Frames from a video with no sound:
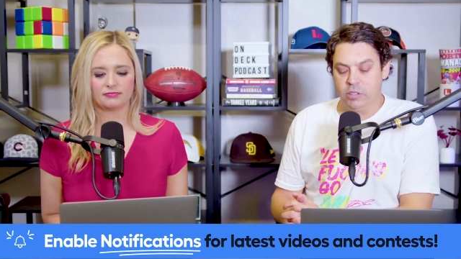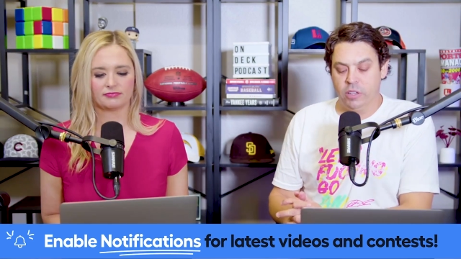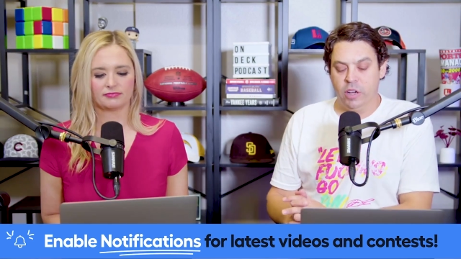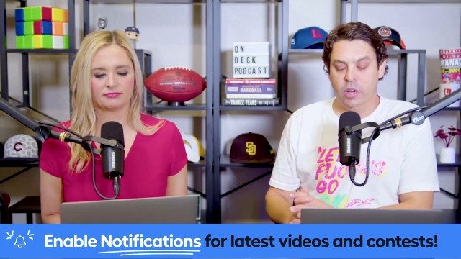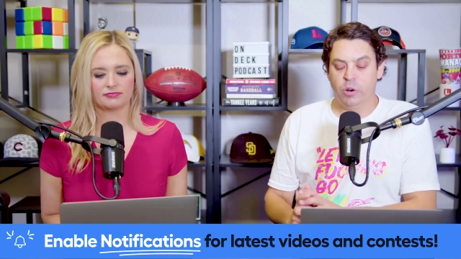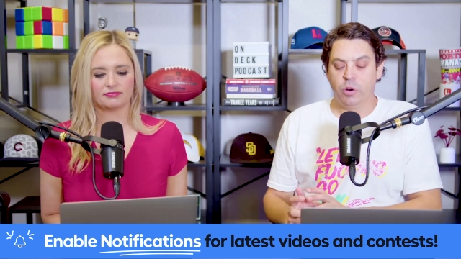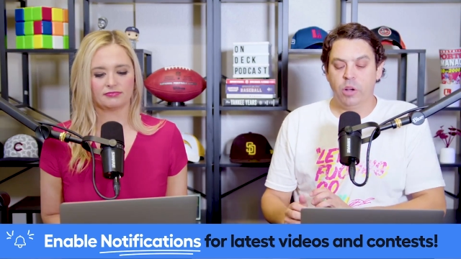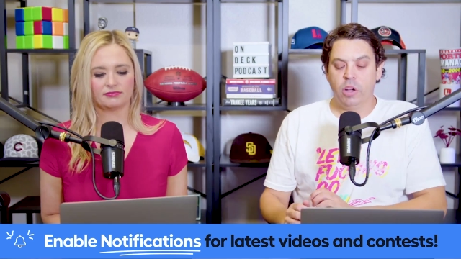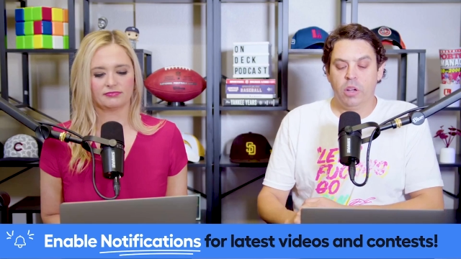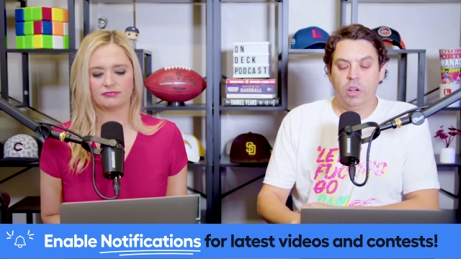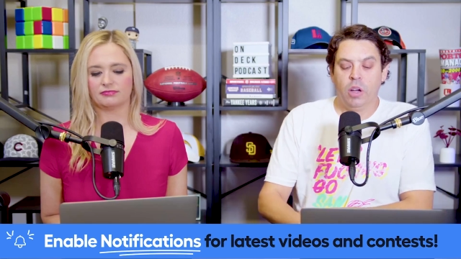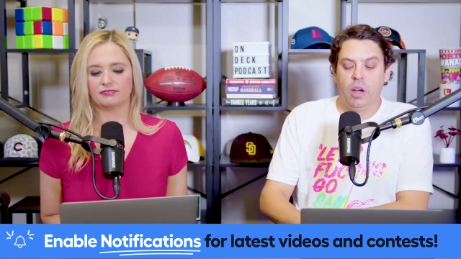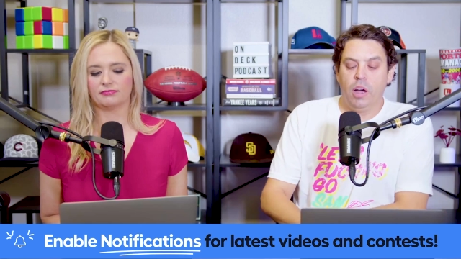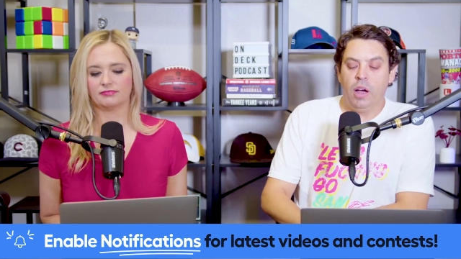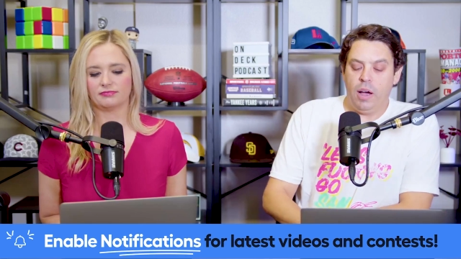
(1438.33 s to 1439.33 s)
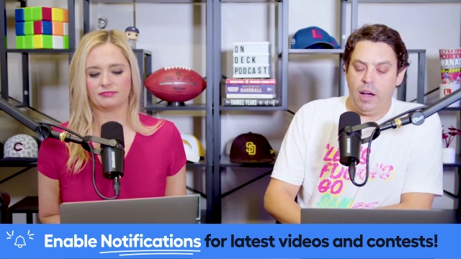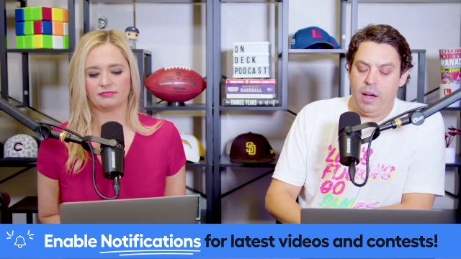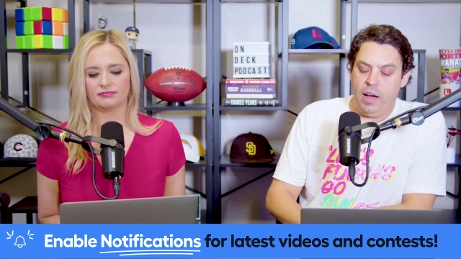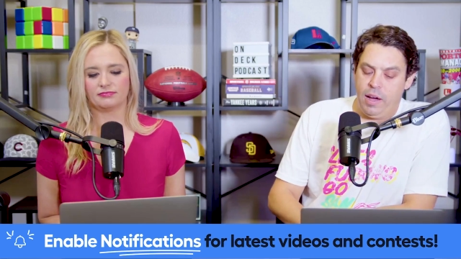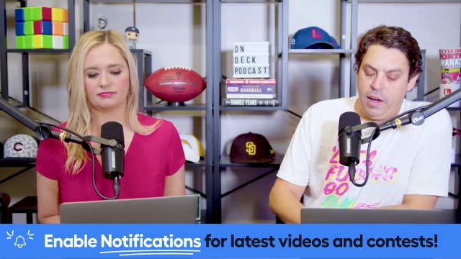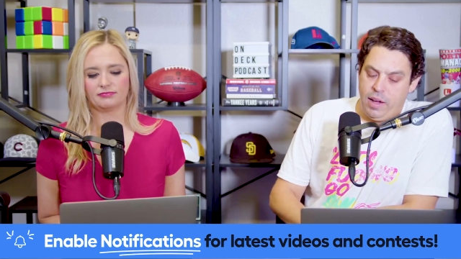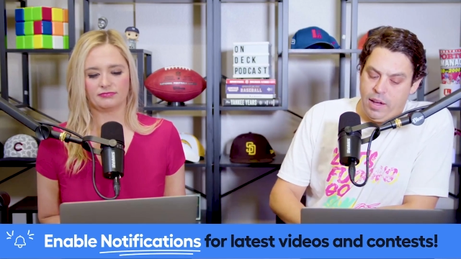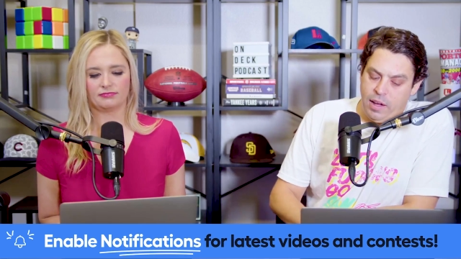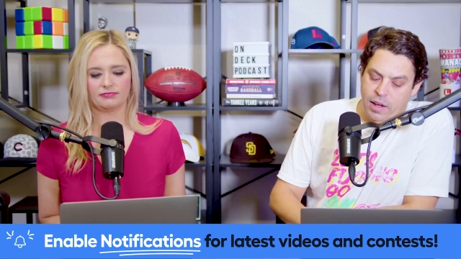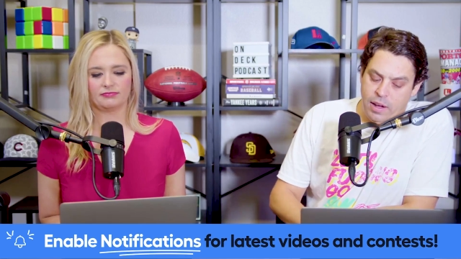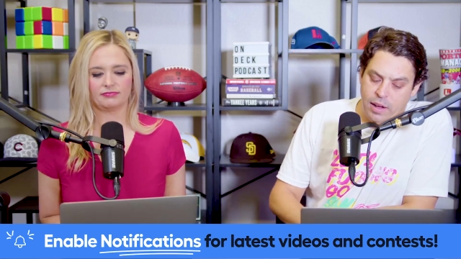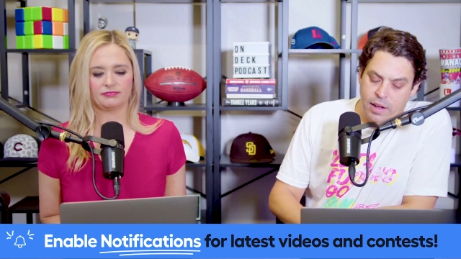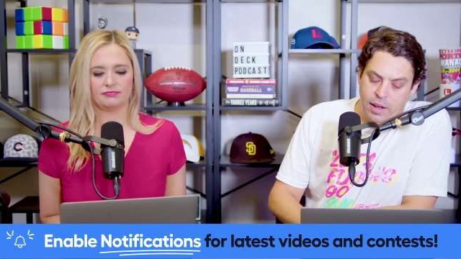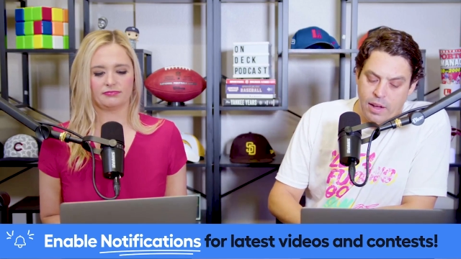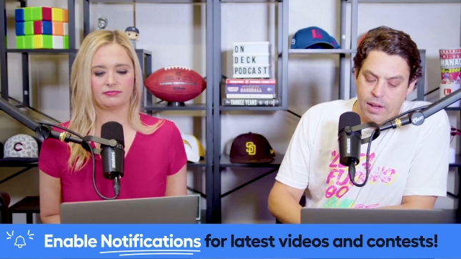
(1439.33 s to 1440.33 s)
Speaker 1: know. Uh,
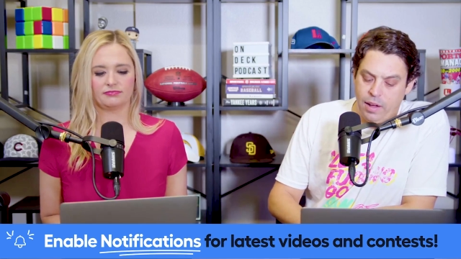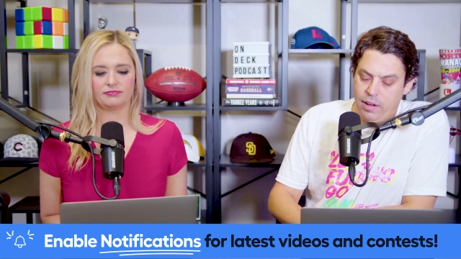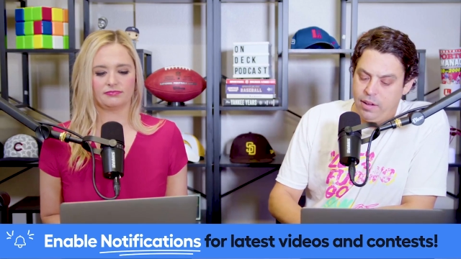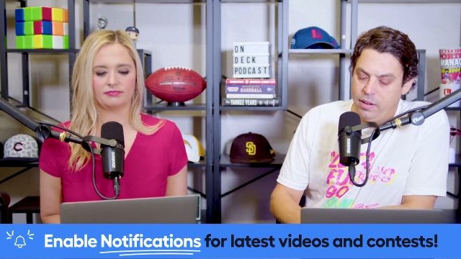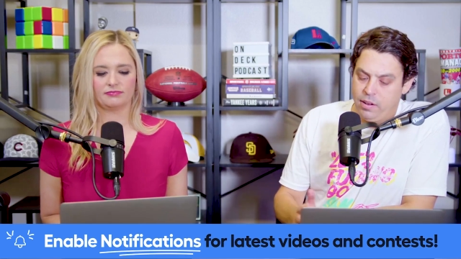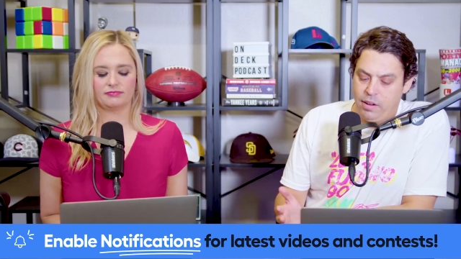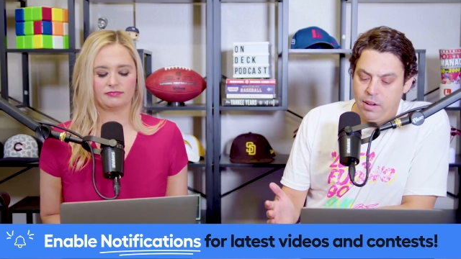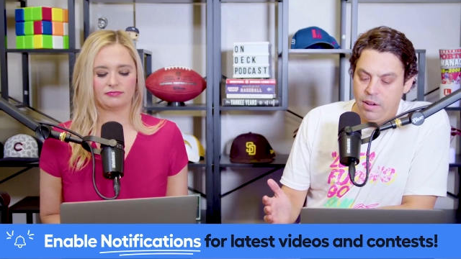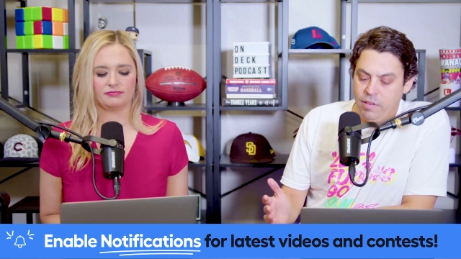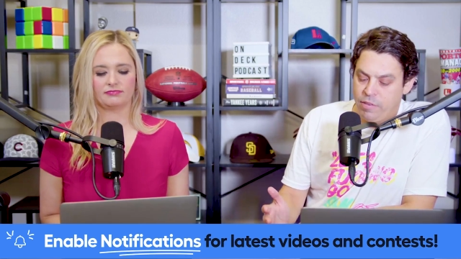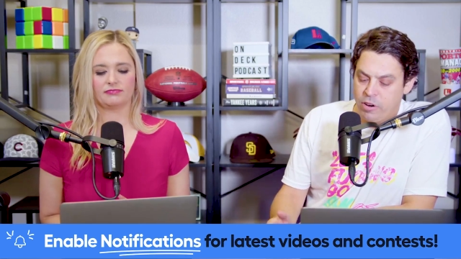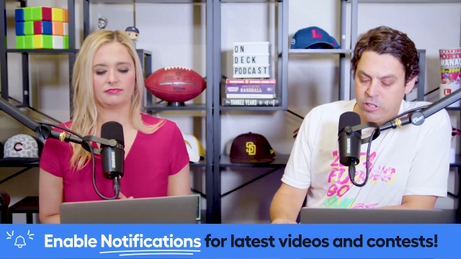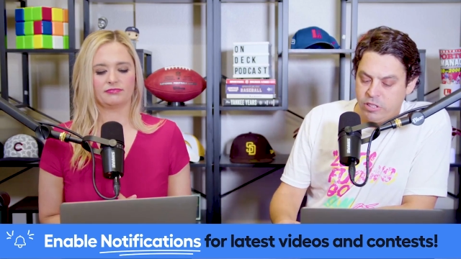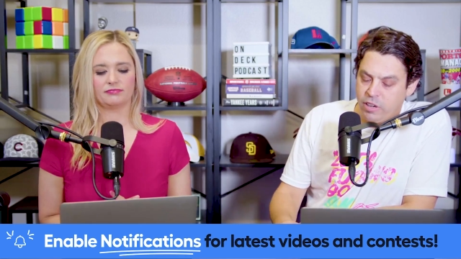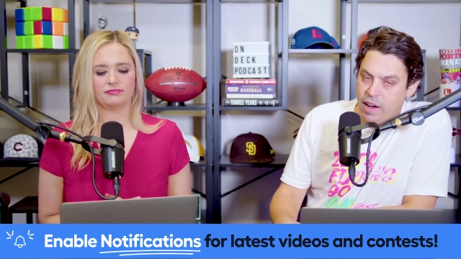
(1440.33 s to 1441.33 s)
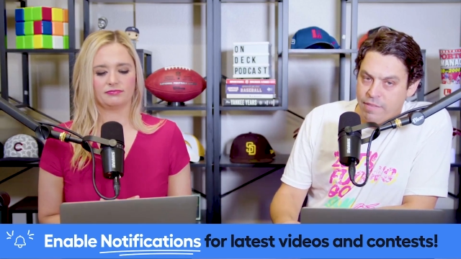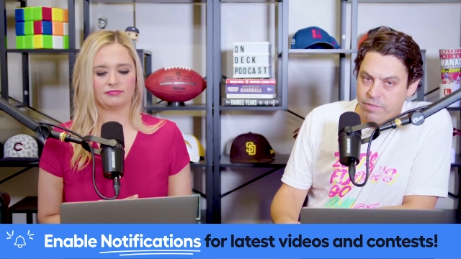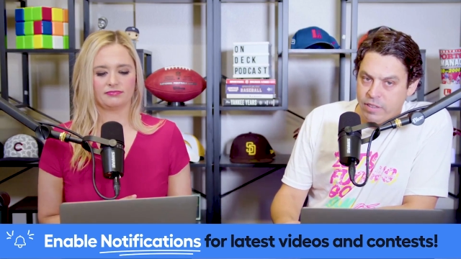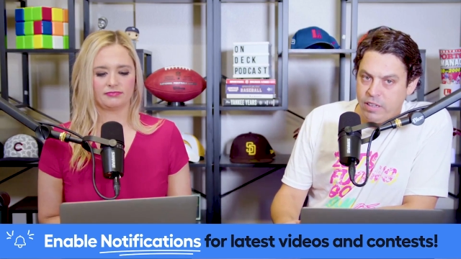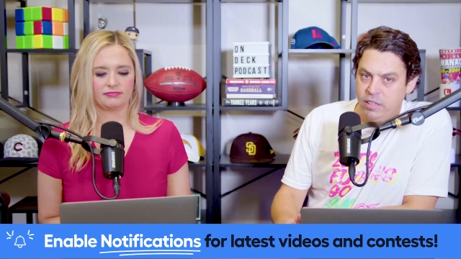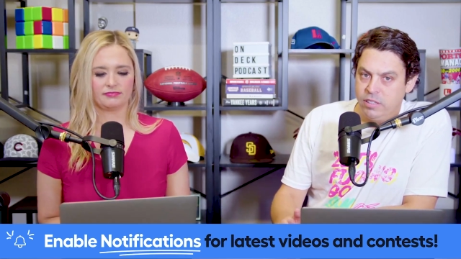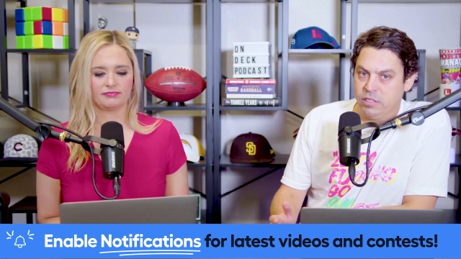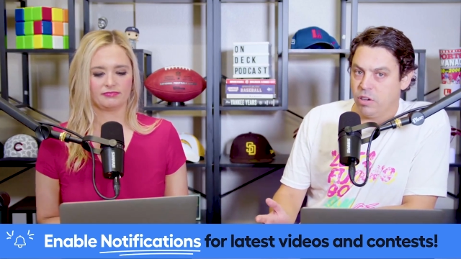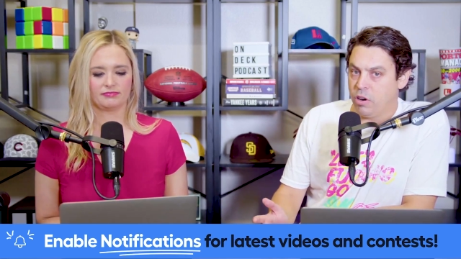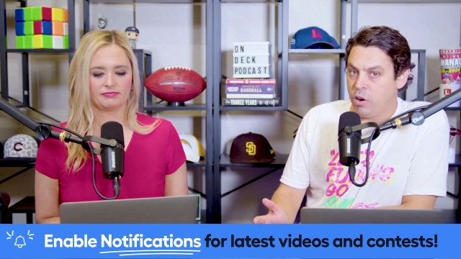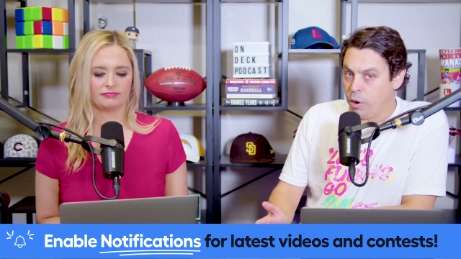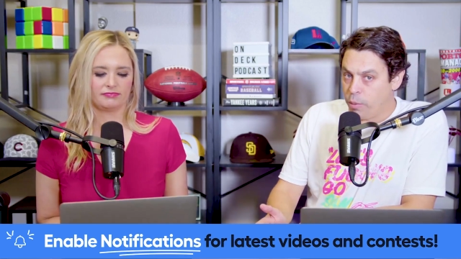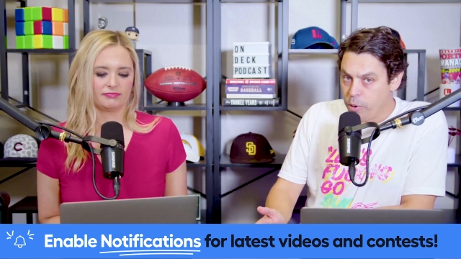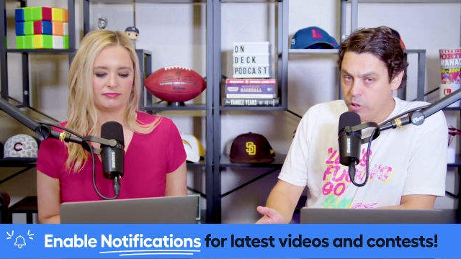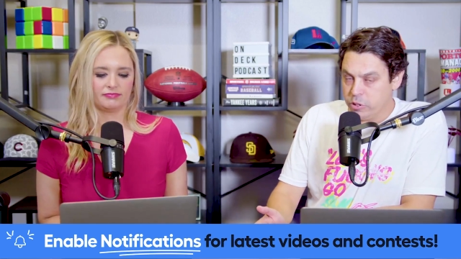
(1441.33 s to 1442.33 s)
versus lefties,
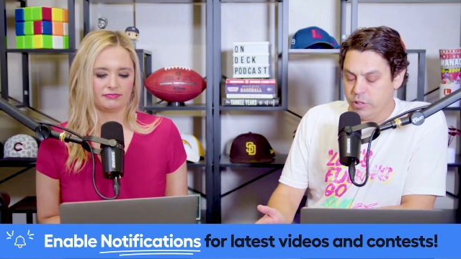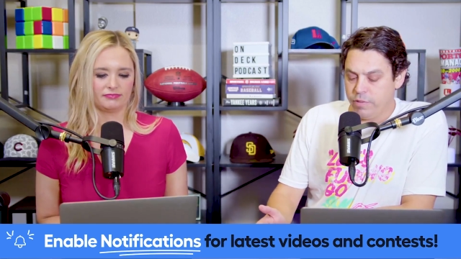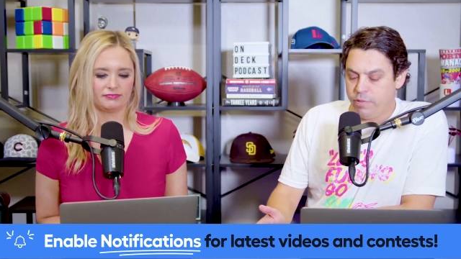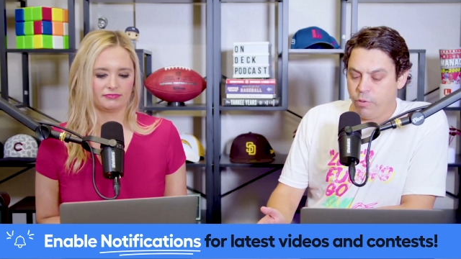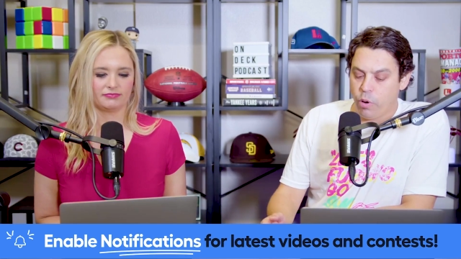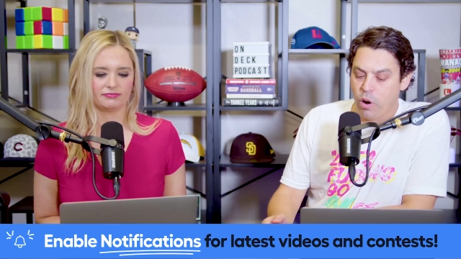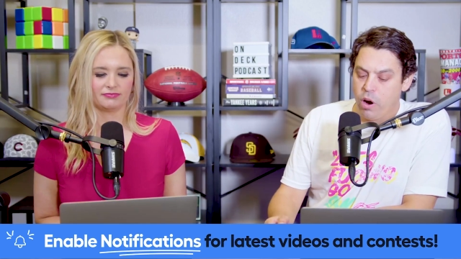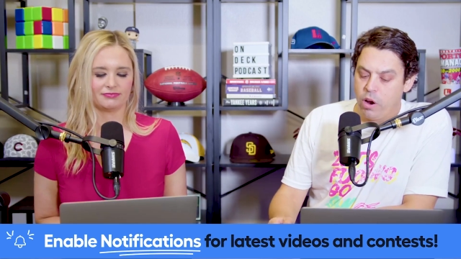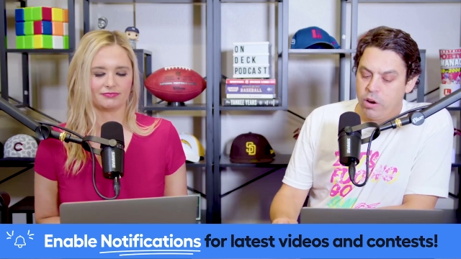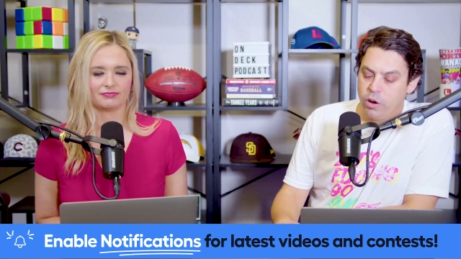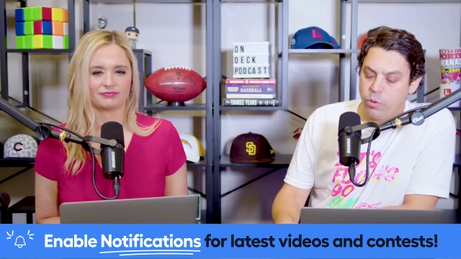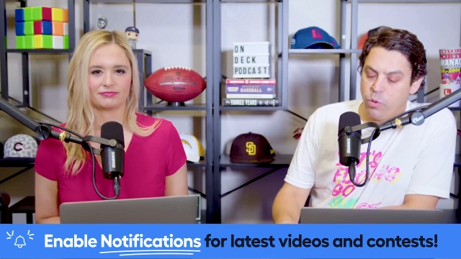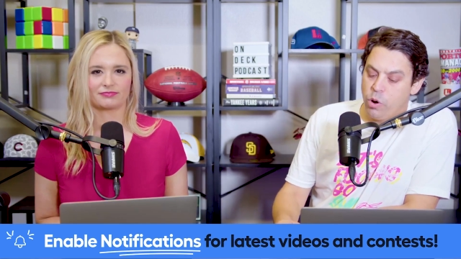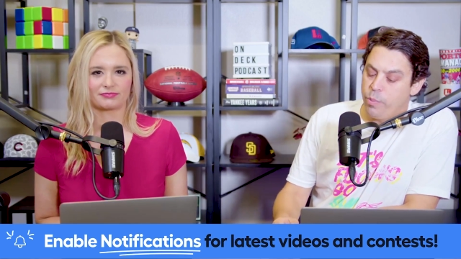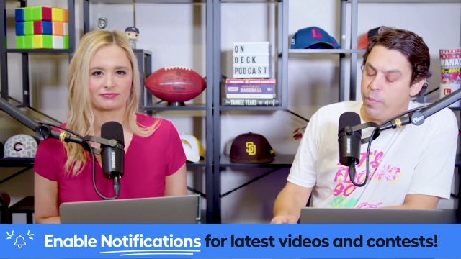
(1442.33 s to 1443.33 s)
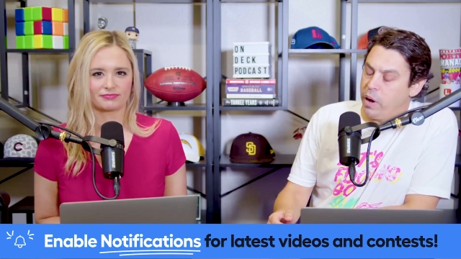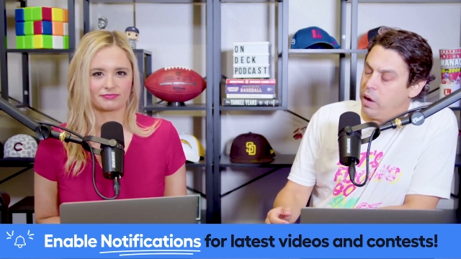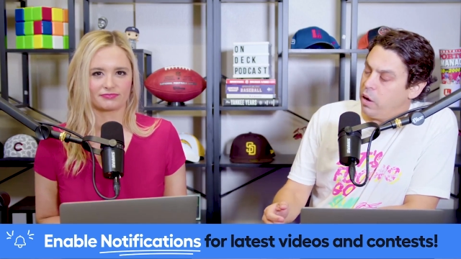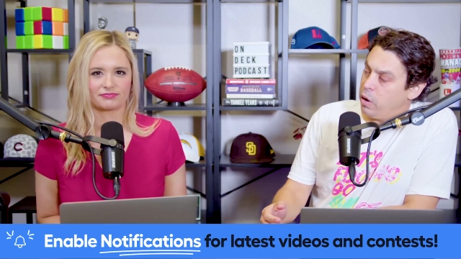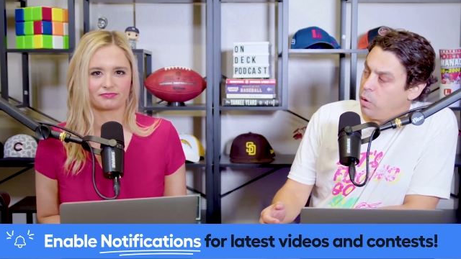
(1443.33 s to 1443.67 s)
almost a 400 Woba,